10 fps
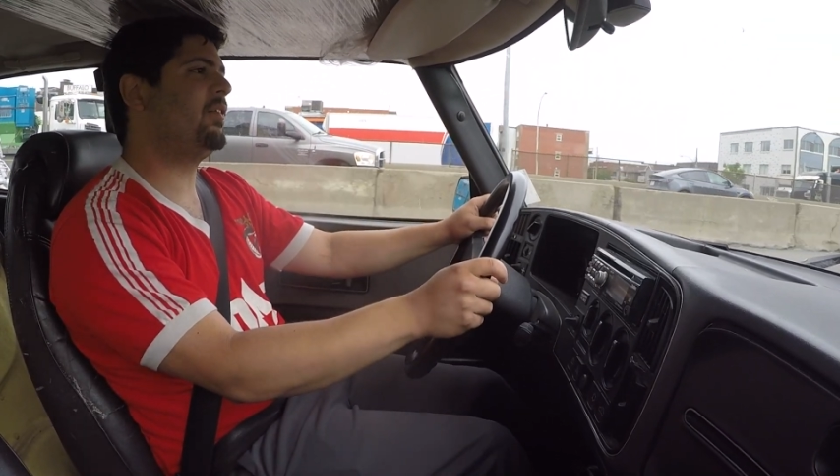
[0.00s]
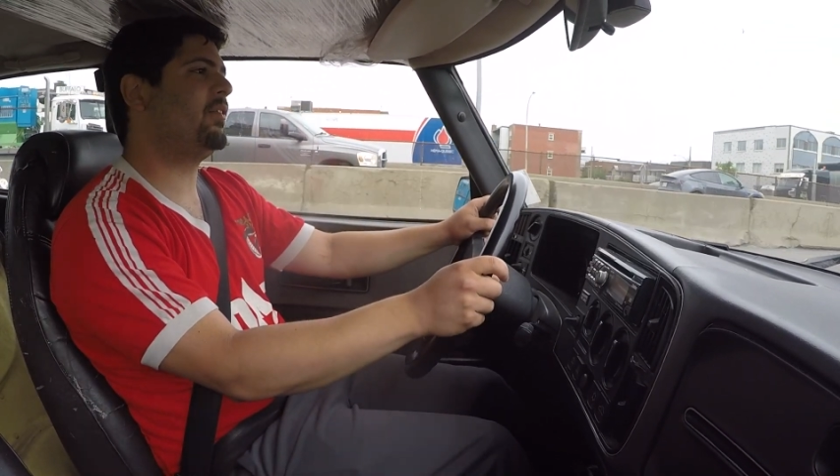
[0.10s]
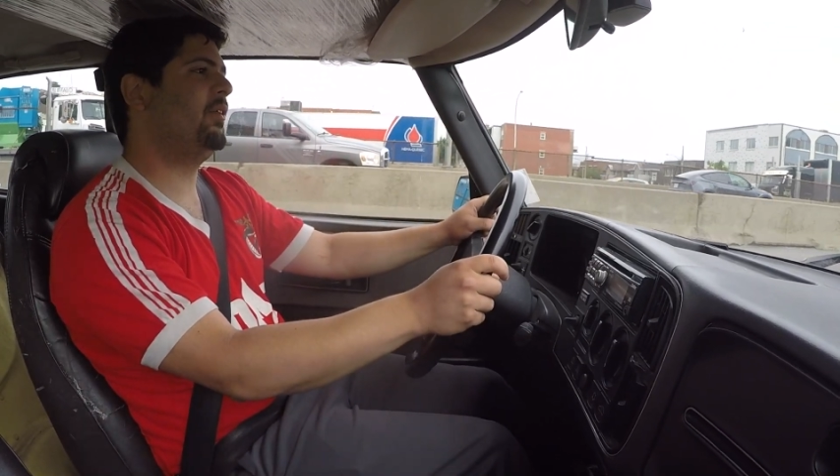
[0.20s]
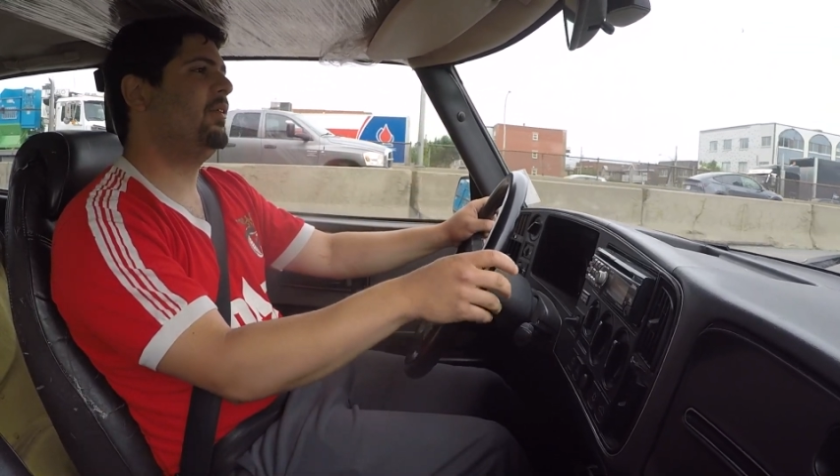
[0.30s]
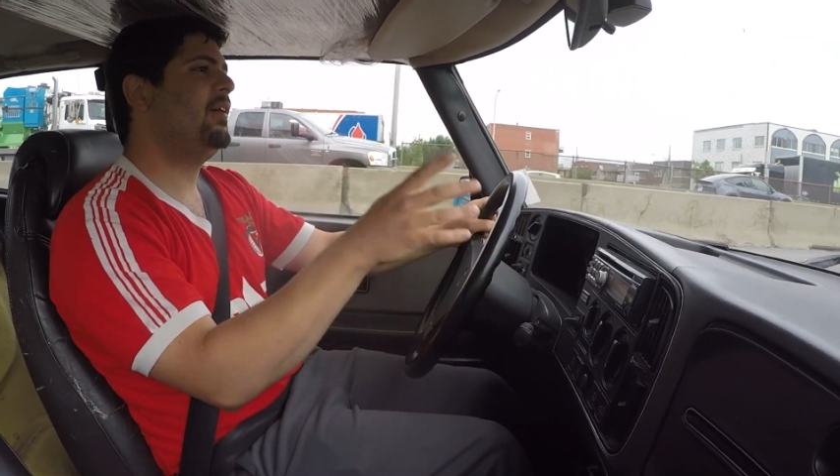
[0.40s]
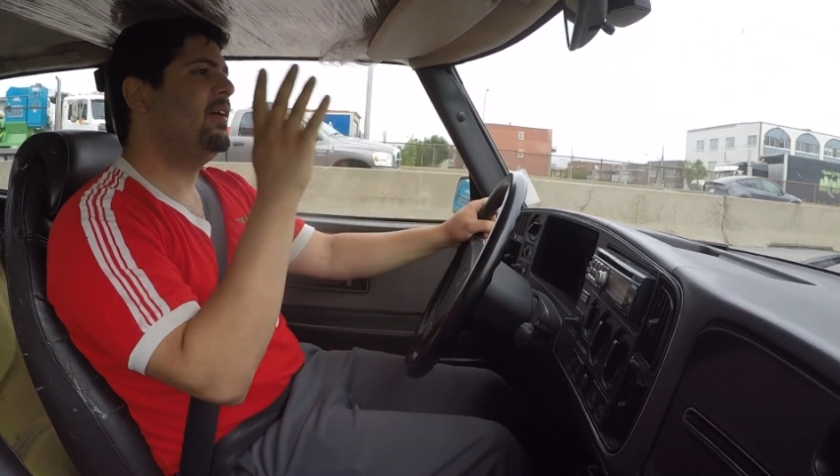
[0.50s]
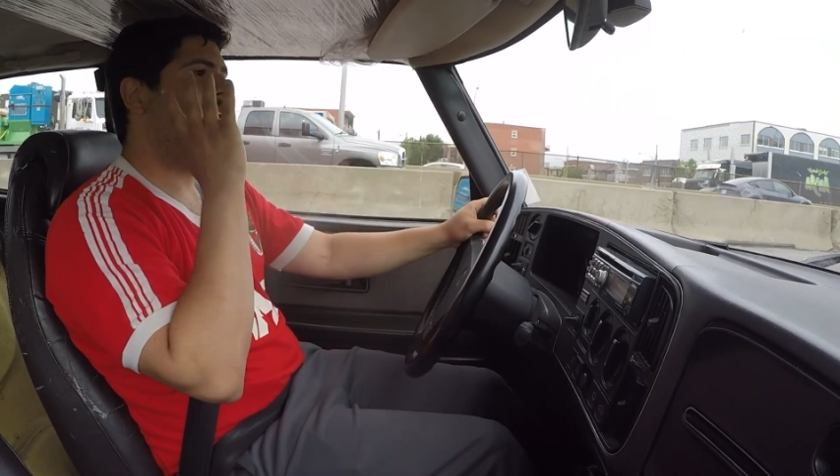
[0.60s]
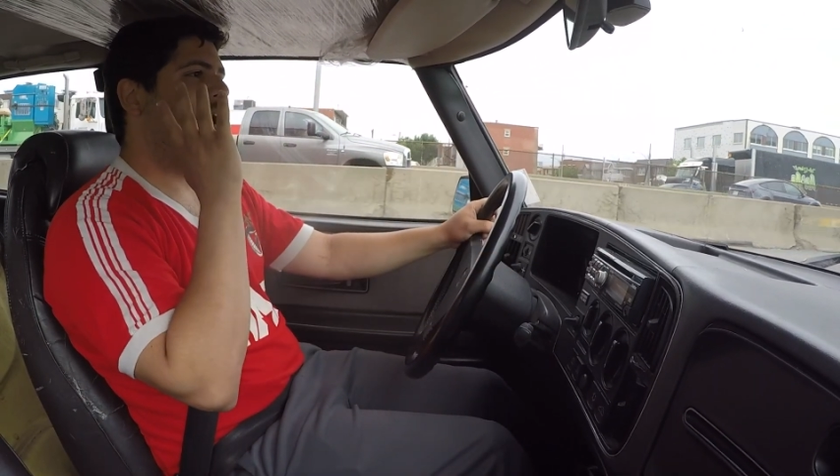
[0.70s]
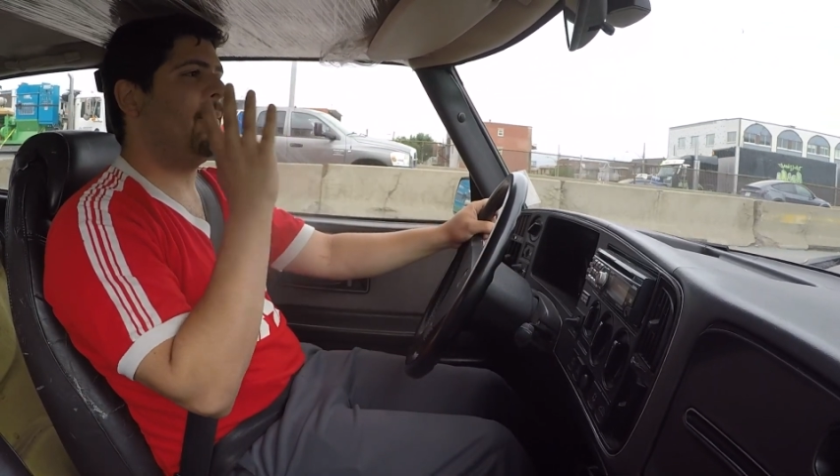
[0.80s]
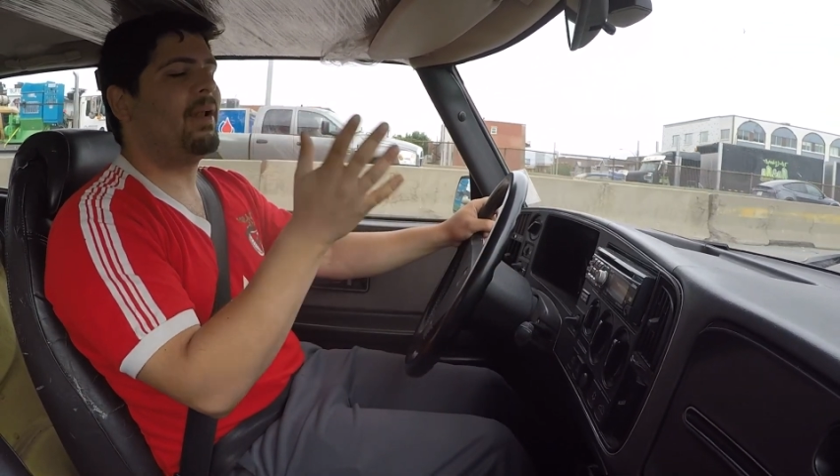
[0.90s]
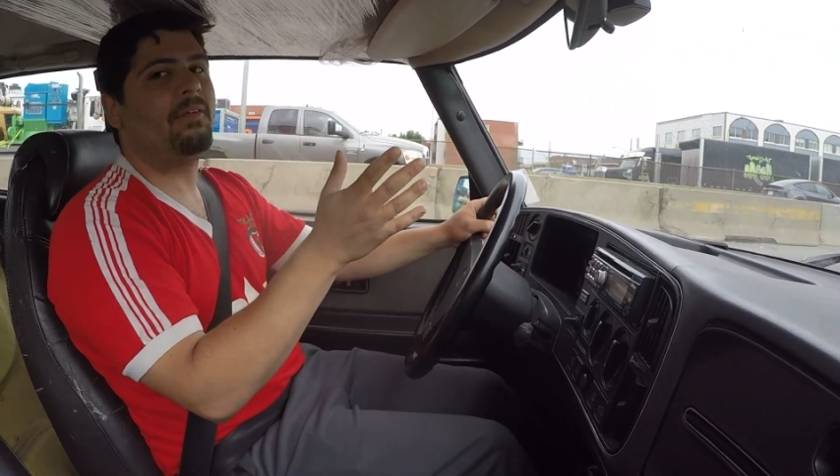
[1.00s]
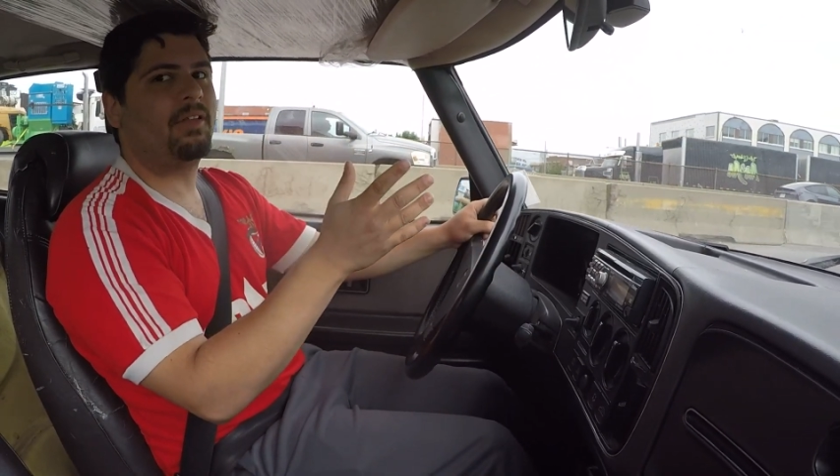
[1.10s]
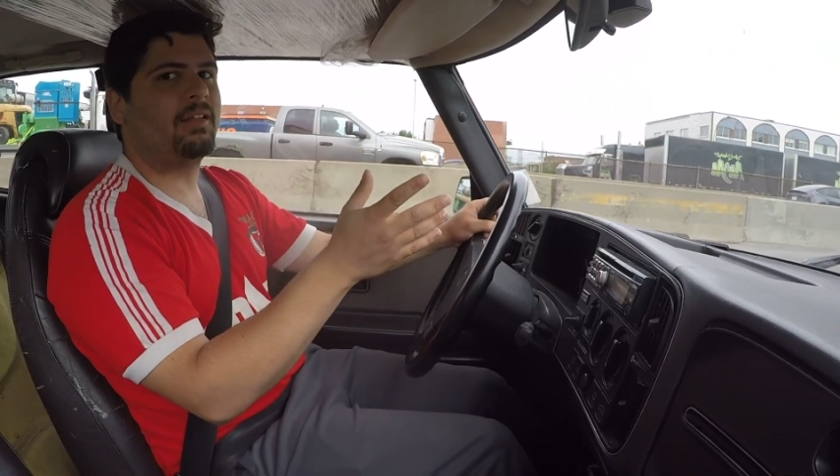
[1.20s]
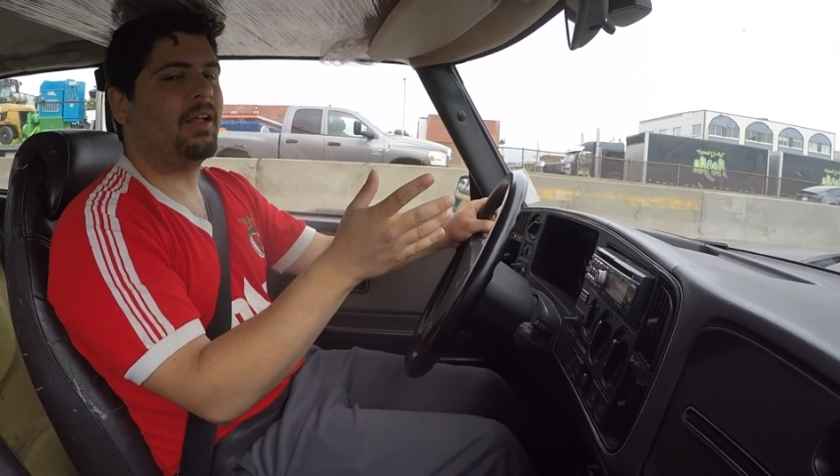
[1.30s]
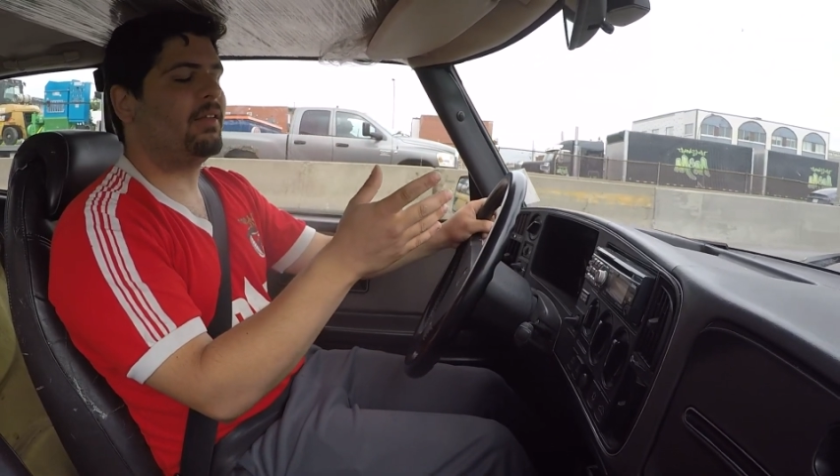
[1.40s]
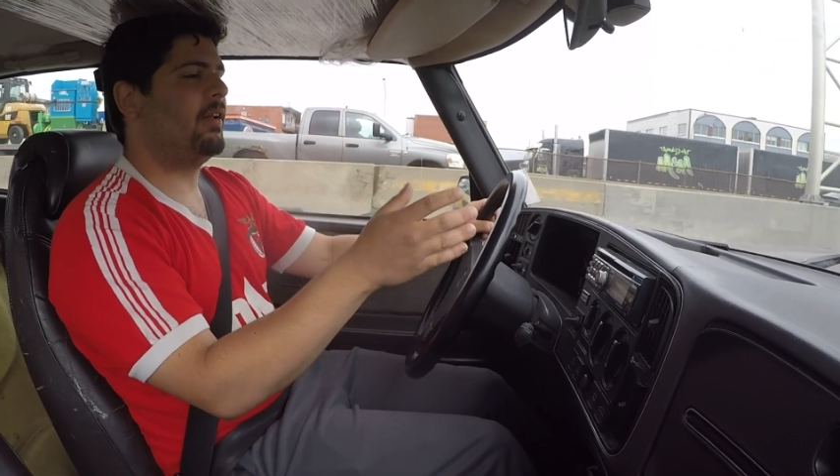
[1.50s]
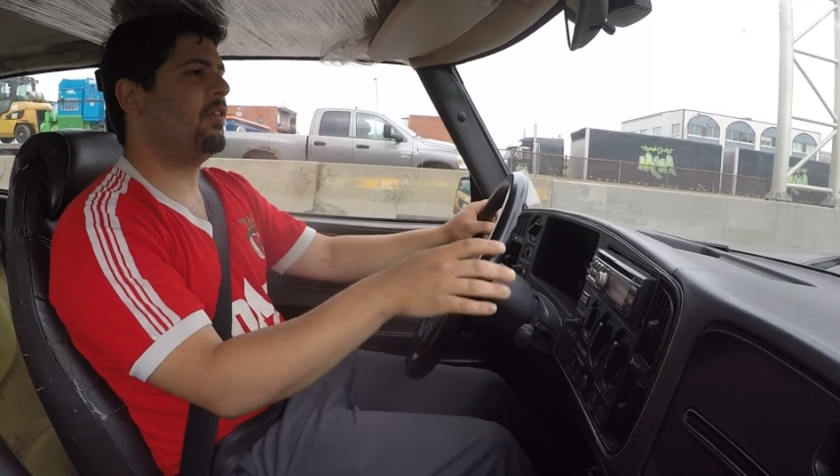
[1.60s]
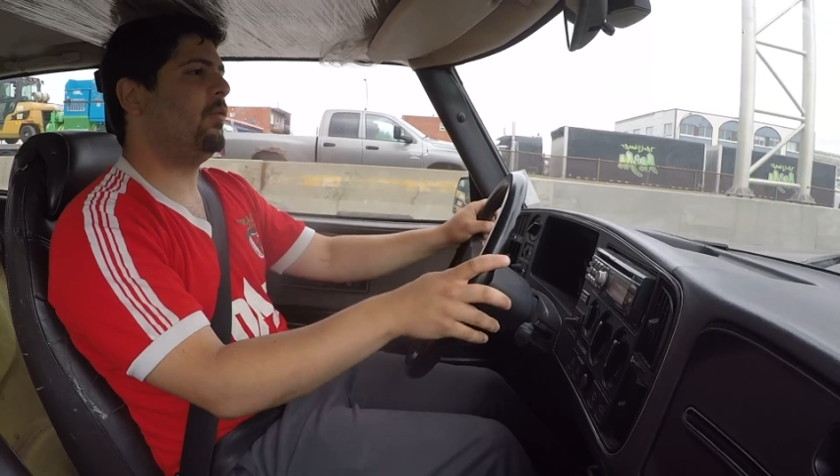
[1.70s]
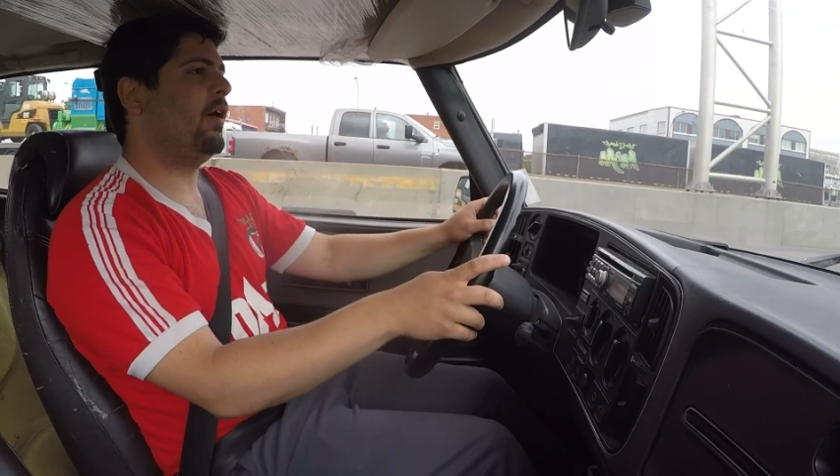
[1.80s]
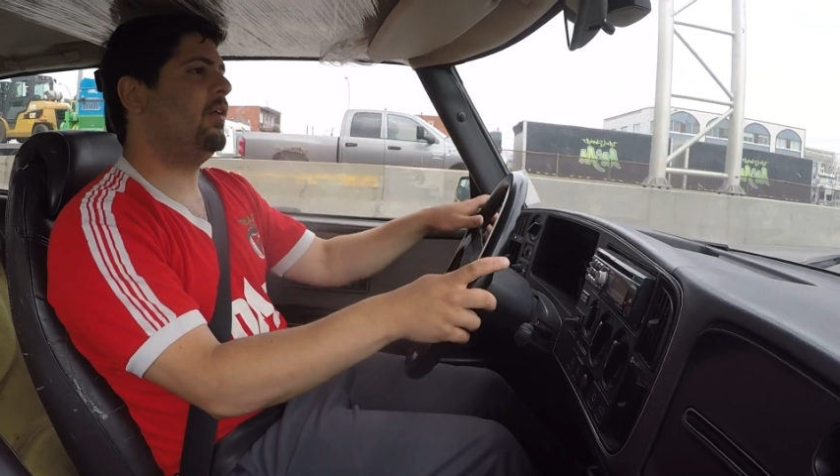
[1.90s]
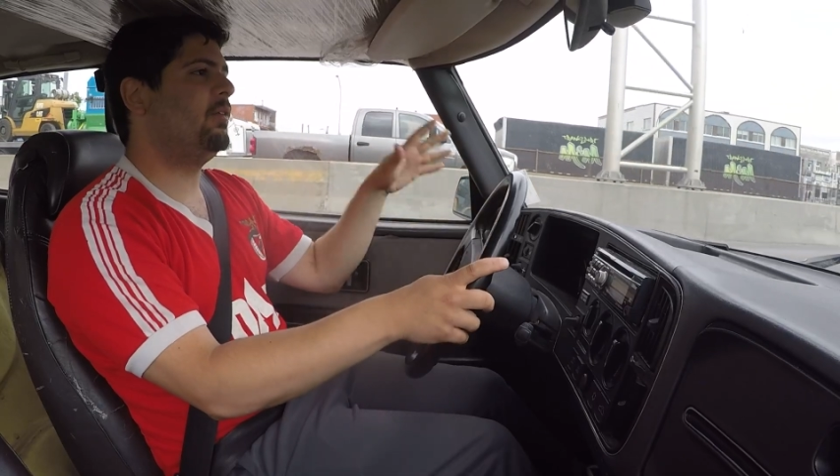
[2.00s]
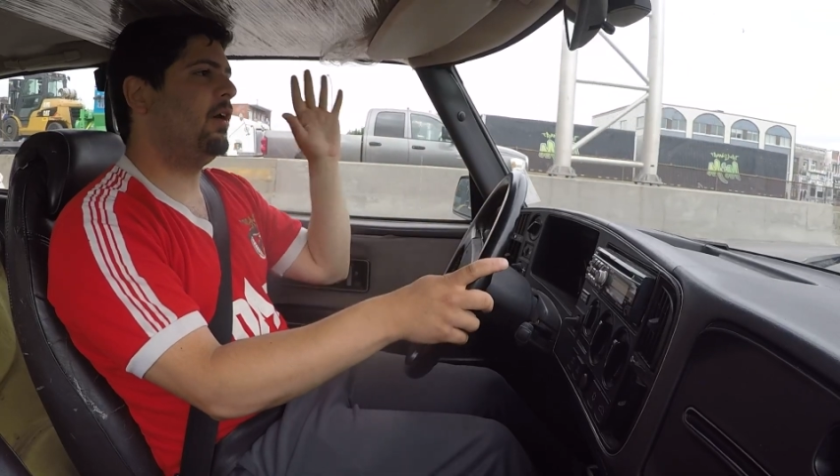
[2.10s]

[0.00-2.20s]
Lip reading: So I'm gonna have to get that done as well.